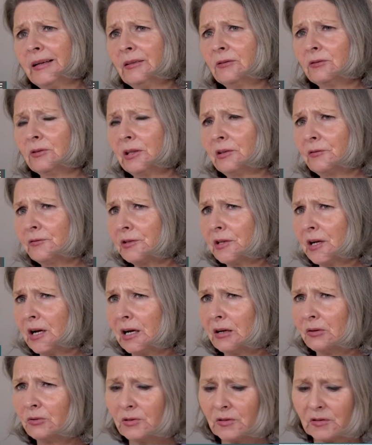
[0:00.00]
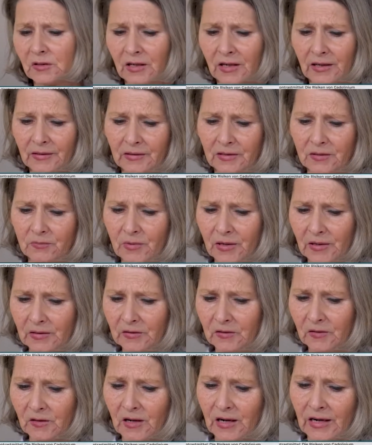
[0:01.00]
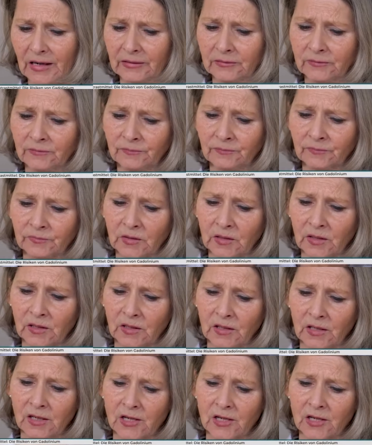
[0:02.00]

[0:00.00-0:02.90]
bear clothes on their skin,